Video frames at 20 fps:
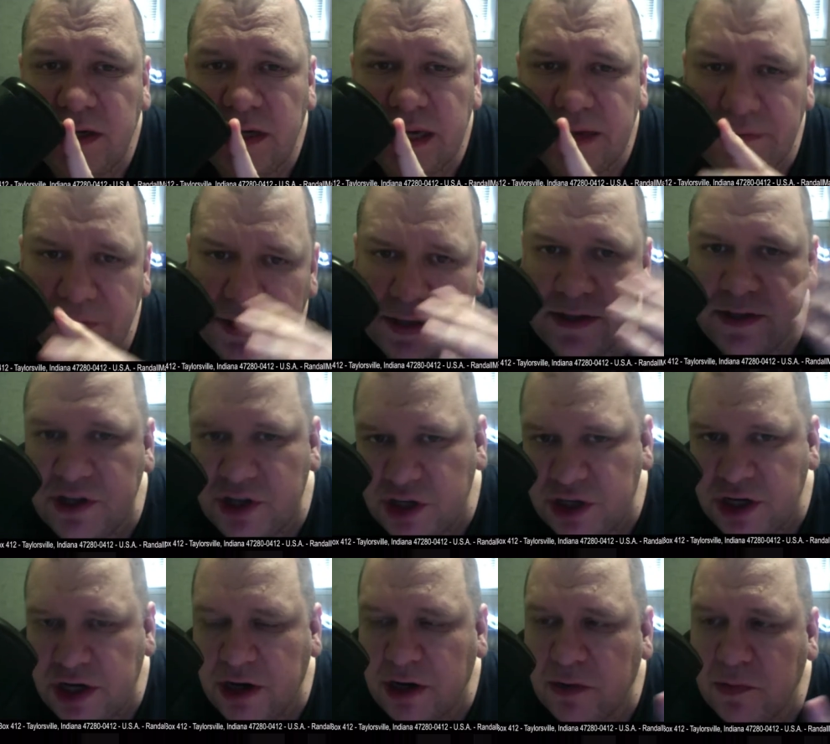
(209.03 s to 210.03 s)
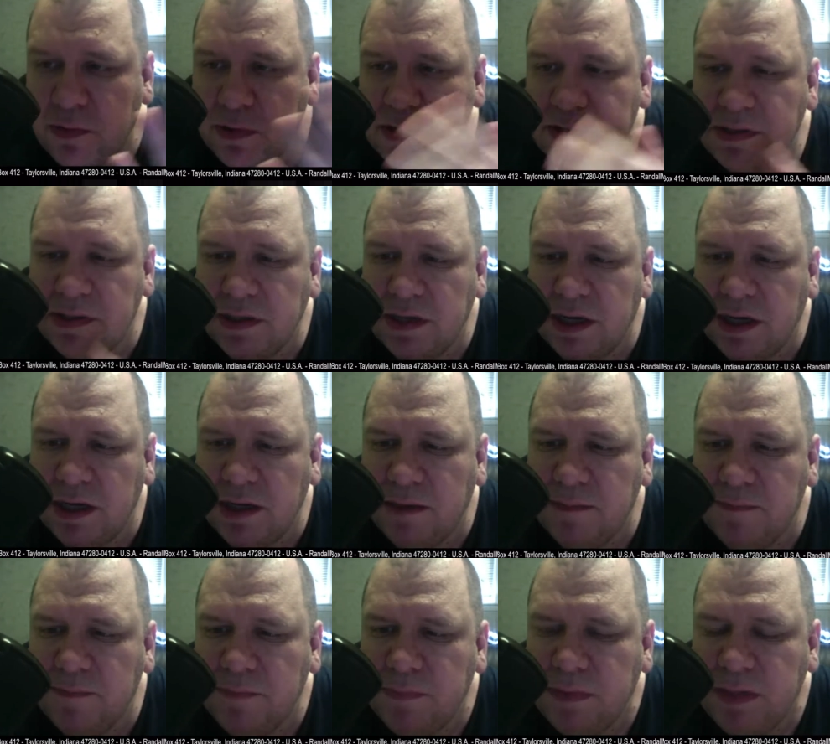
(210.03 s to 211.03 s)
If you get the generic ones,
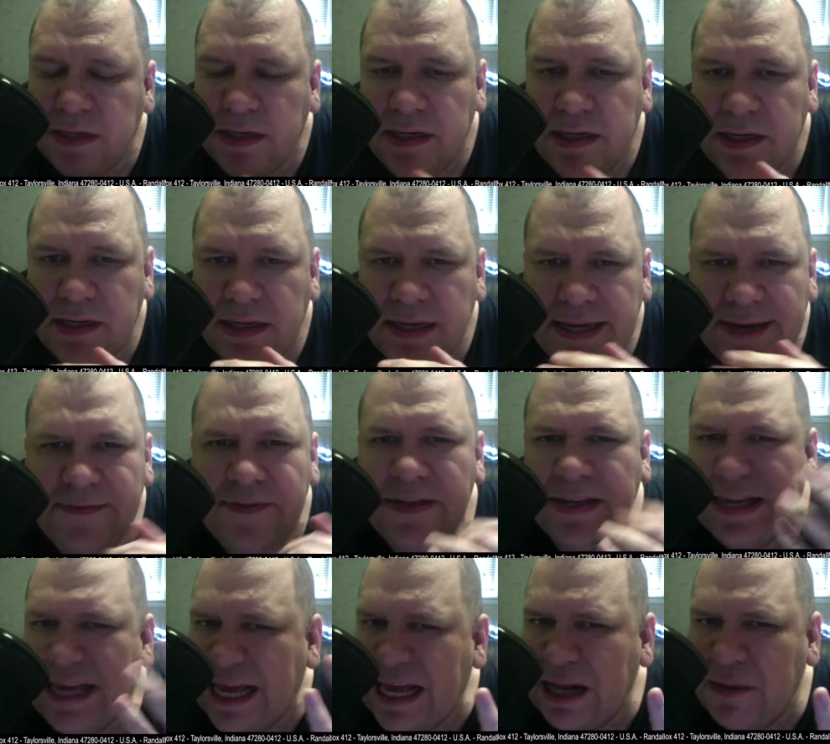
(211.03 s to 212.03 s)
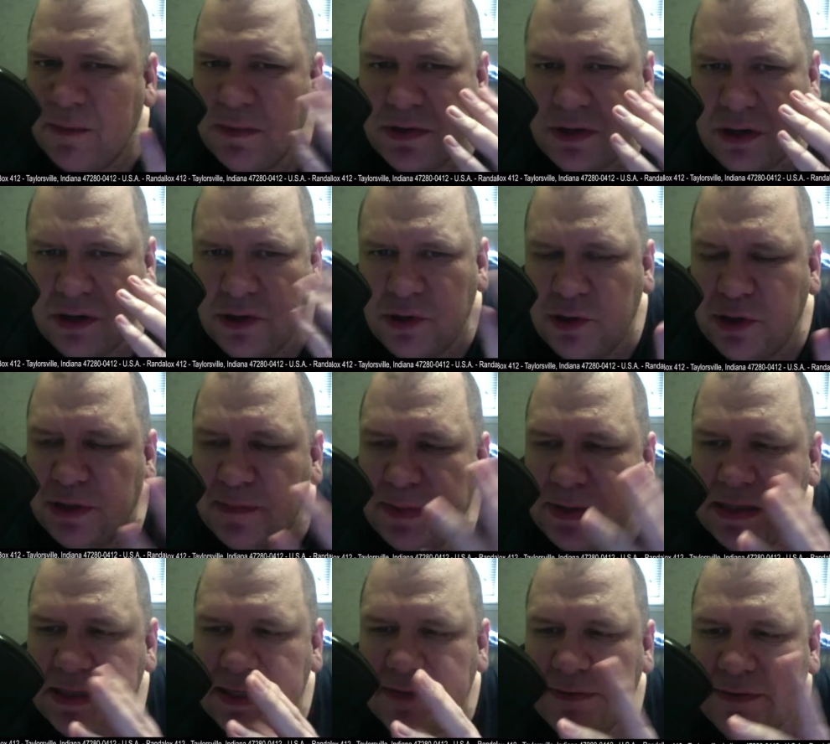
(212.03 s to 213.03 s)
um, even the Canon ones aren't too
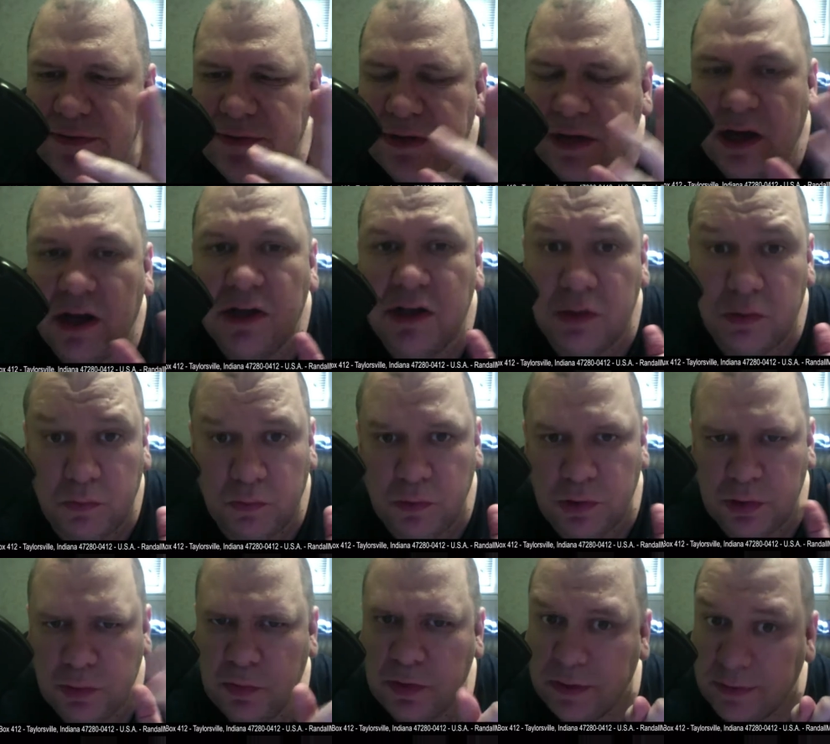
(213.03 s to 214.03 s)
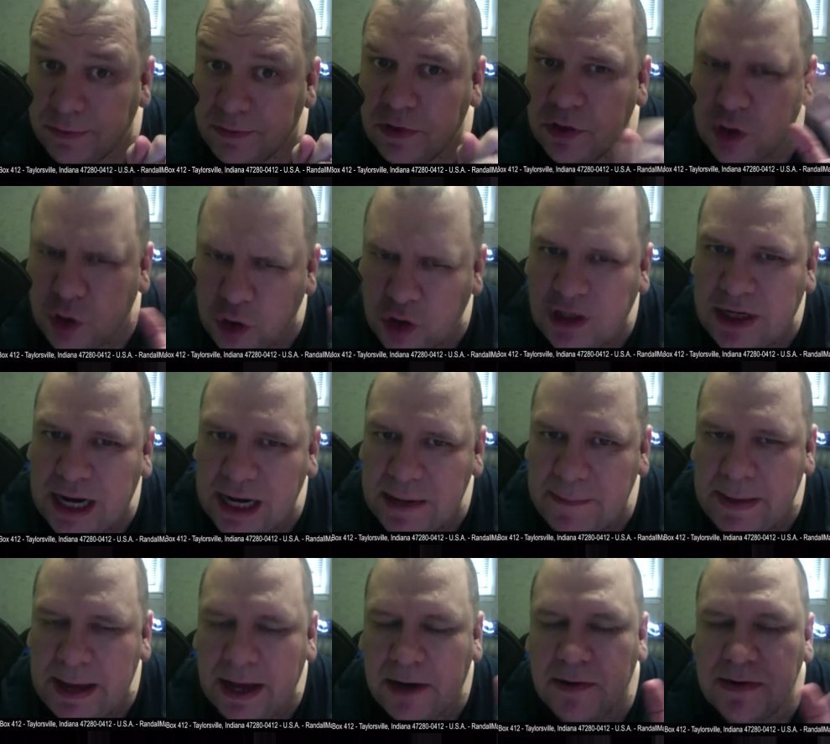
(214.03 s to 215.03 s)
expensive on, with, with, certain kind
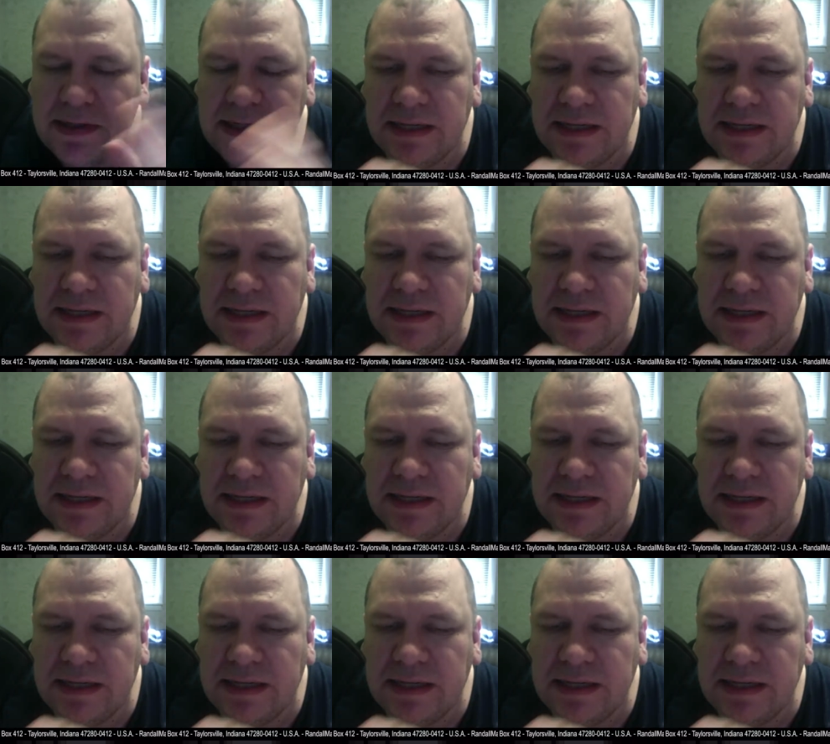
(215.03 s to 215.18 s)
of batteries.